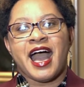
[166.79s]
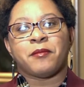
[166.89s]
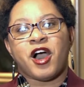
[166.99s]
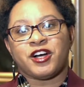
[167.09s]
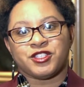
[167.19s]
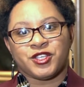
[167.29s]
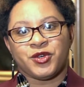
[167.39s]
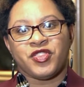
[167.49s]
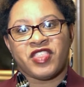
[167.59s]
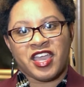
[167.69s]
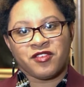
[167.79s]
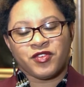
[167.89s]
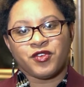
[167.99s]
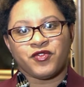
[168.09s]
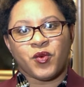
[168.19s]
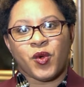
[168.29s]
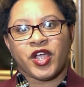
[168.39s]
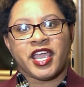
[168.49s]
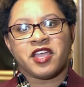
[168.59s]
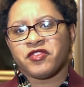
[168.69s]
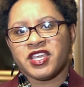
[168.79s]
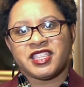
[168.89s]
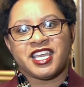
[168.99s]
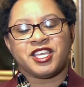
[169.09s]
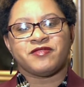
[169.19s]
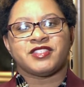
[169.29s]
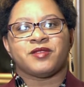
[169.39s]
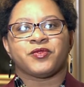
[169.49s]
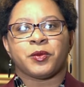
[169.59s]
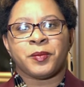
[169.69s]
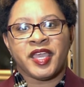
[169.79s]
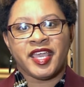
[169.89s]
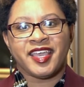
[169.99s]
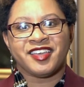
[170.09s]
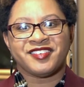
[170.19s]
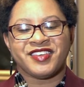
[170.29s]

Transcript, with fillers: I'm also thankful for everything you've done for me